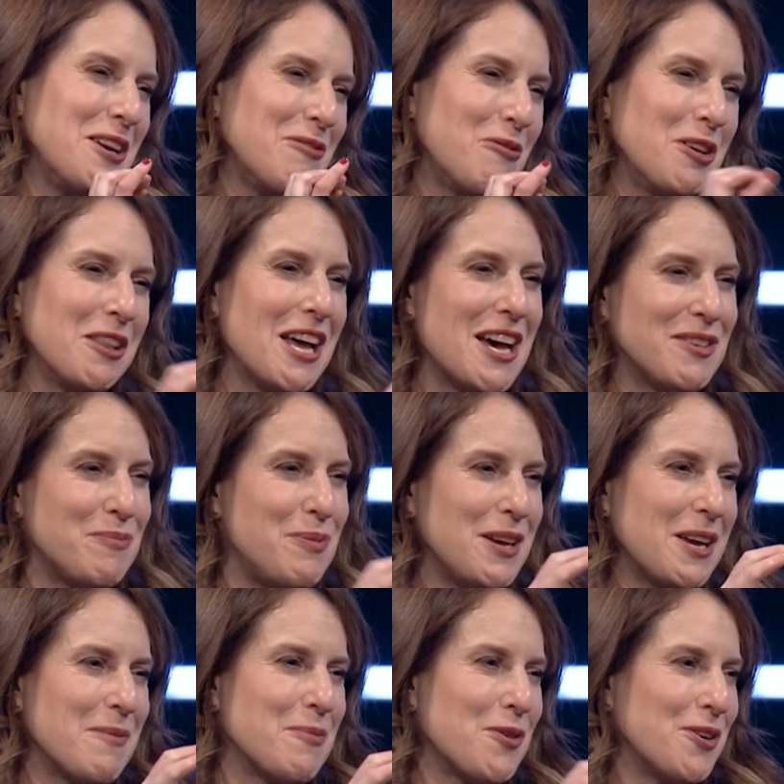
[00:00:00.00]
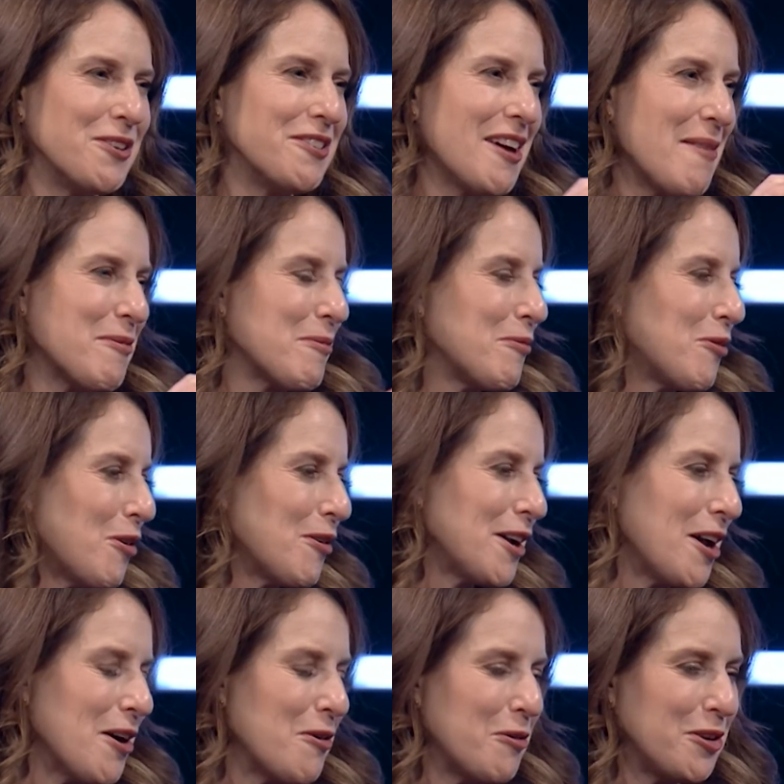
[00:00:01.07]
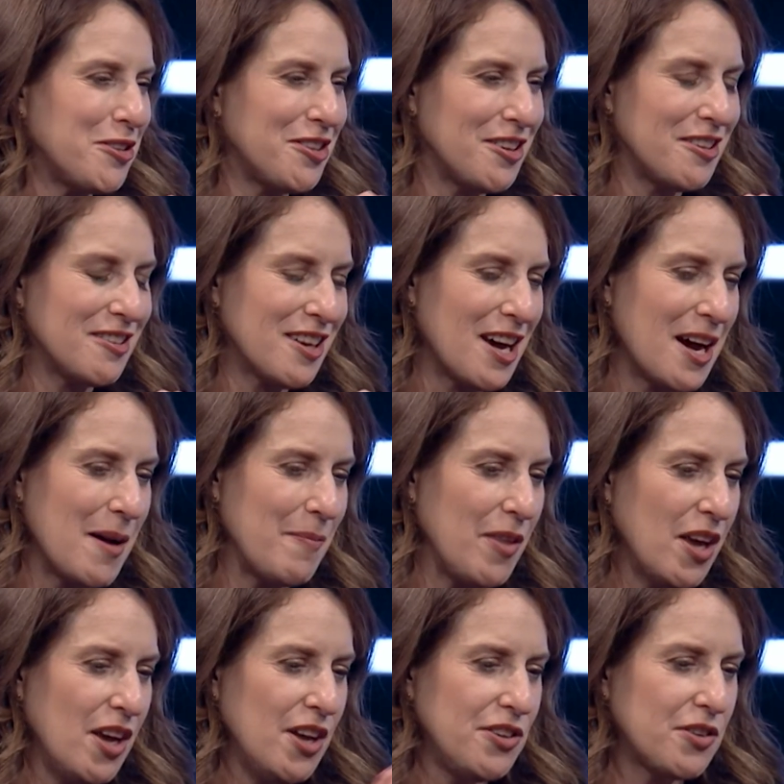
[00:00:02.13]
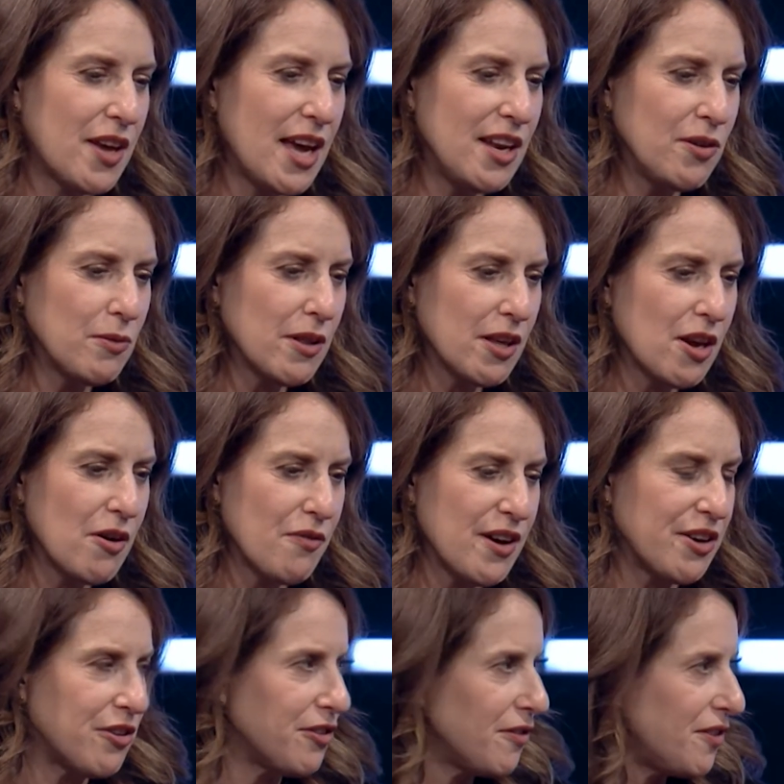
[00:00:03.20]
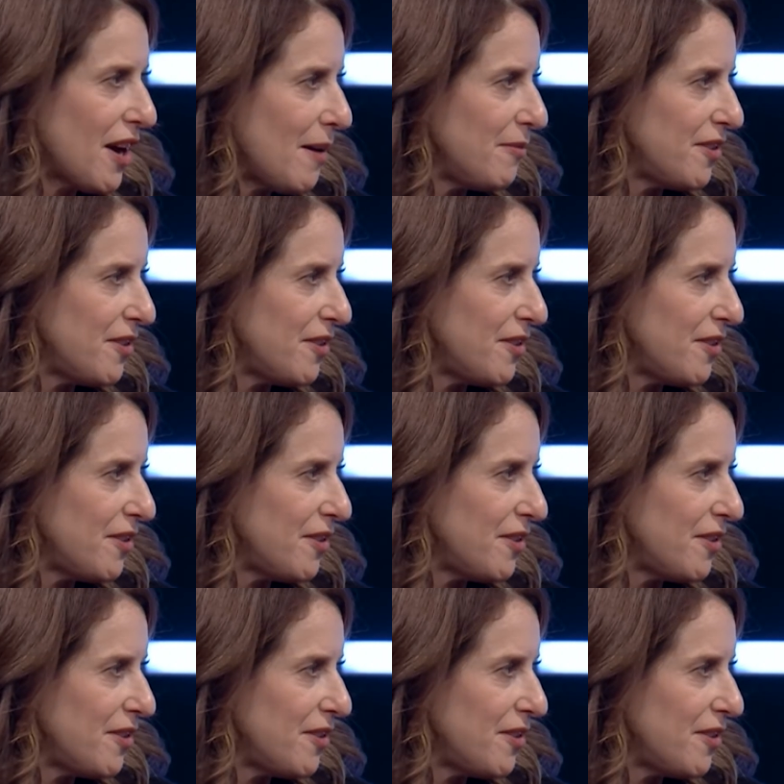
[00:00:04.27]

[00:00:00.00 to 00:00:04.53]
one last big important topic before we go, which is um, so Katie's one of the co-founders of Times